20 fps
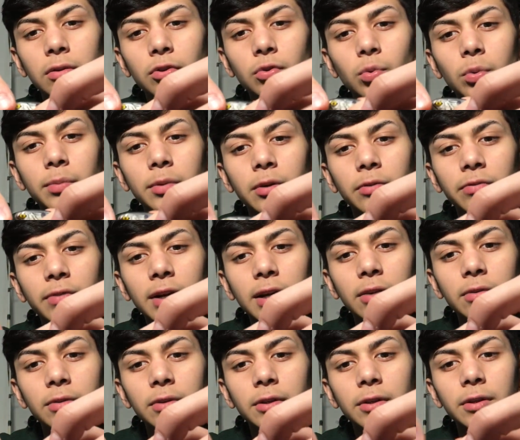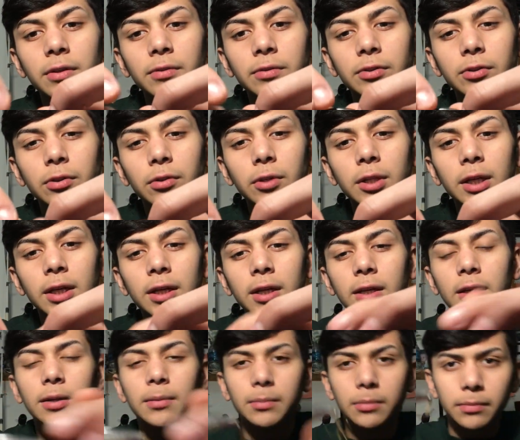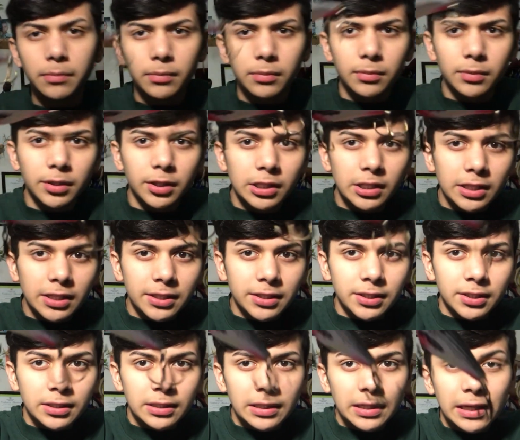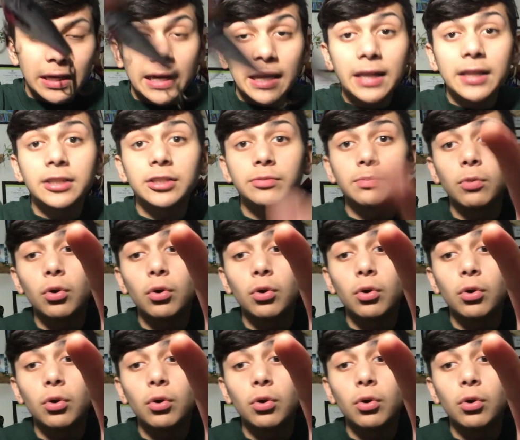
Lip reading: swimming around, you know. So like this and